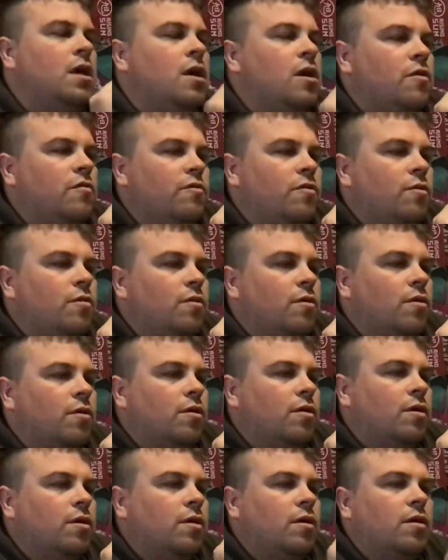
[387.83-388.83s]

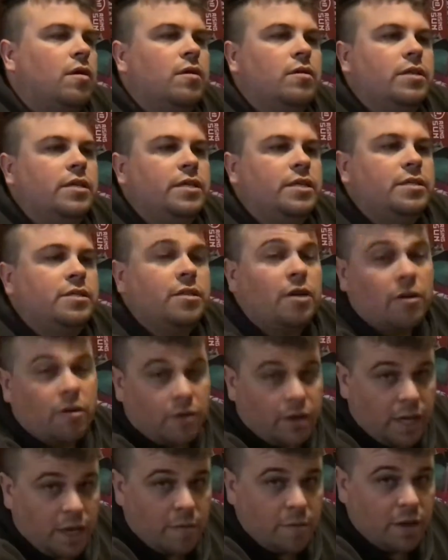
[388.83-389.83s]
for the starter
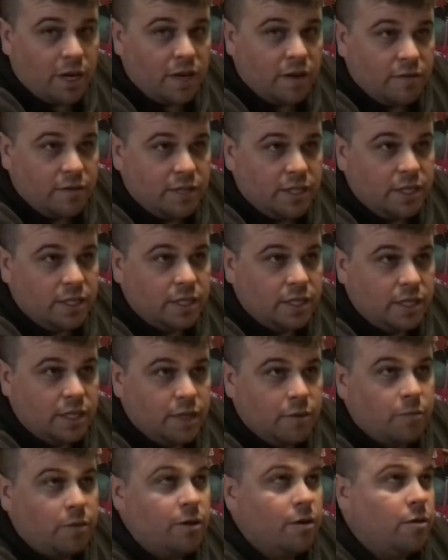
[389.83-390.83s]
campaign of D&D,
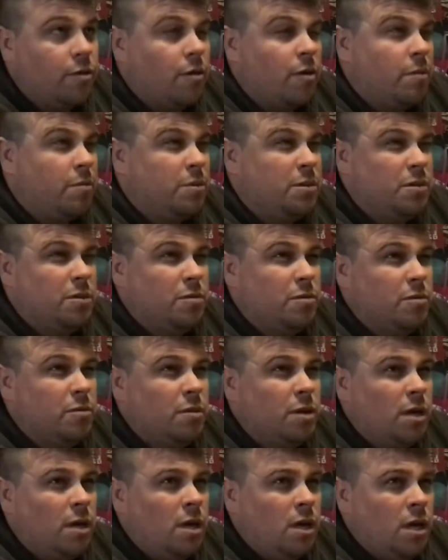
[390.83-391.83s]
where you go up to
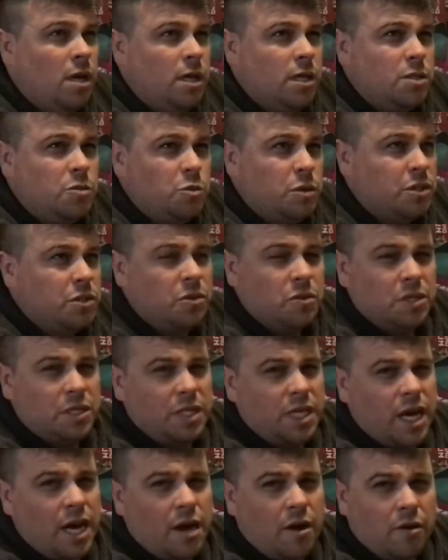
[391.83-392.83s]
this wizard's
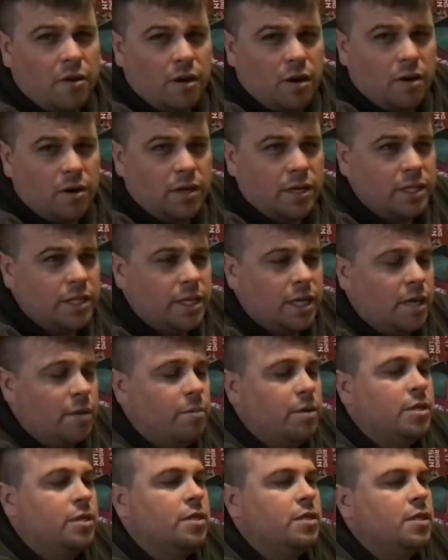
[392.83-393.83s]
tower, and he's got a
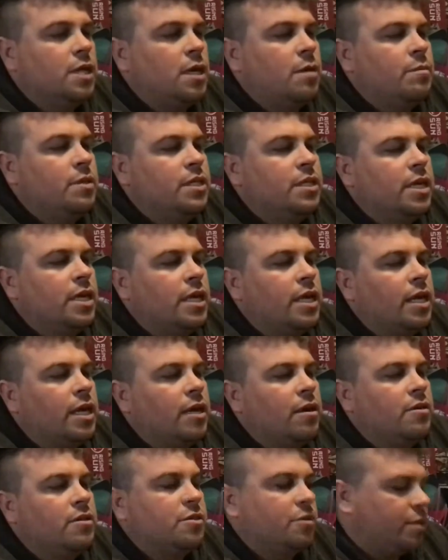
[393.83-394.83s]
bunch of zombies hanging
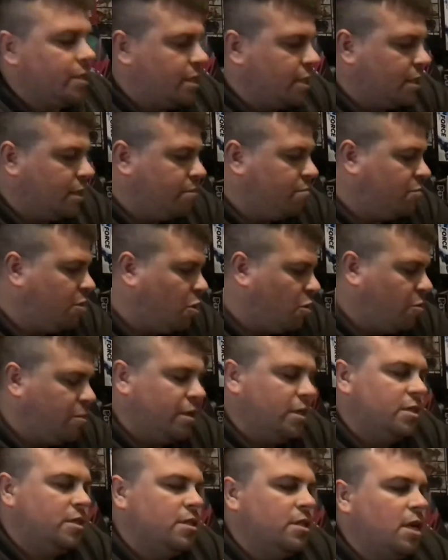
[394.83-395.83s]
out. So I did a whole
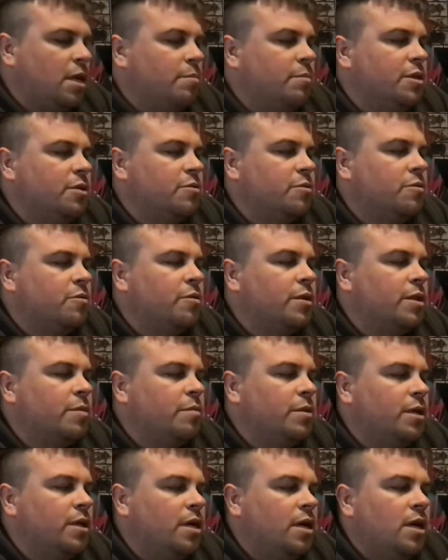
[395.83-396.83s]
bunch of zombies real quick,
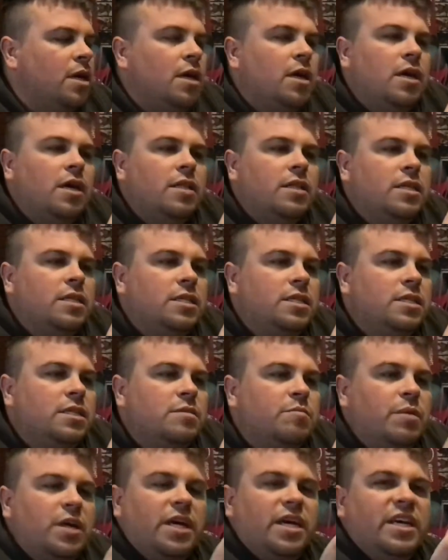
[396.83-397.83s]
but this is
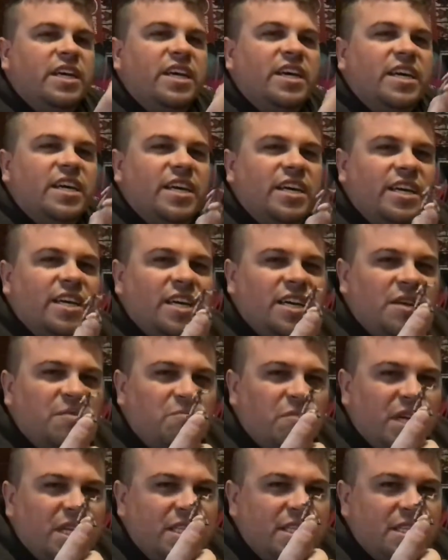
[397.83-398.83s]
my
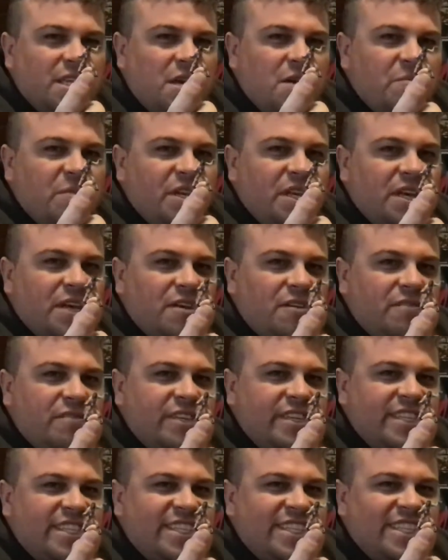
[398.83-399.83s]
my zombie
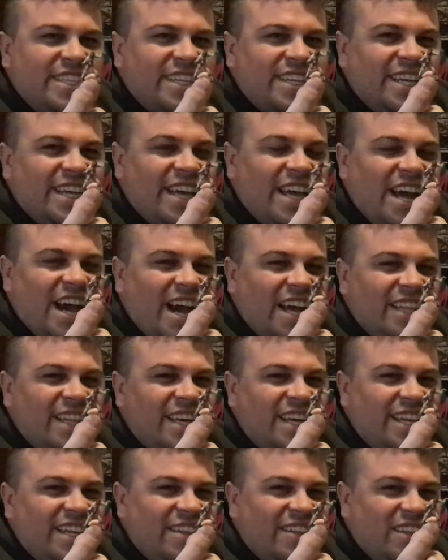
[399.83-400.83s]
Elvis. I
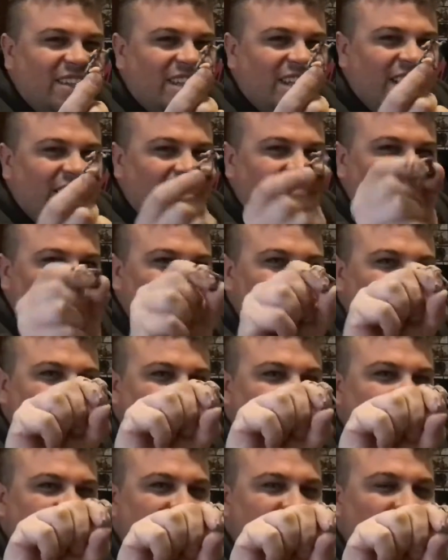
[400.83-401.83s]
thought he looked like Elvis,
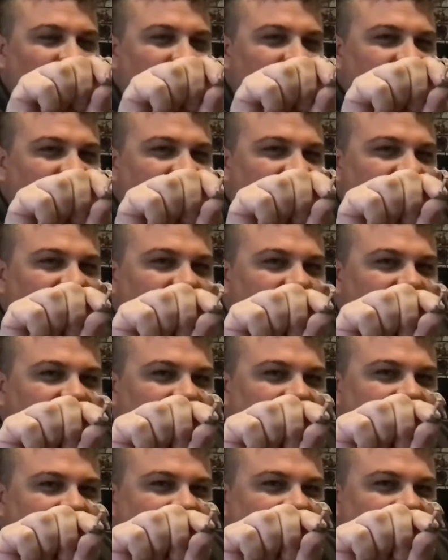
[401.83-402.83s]
and so I painted him in his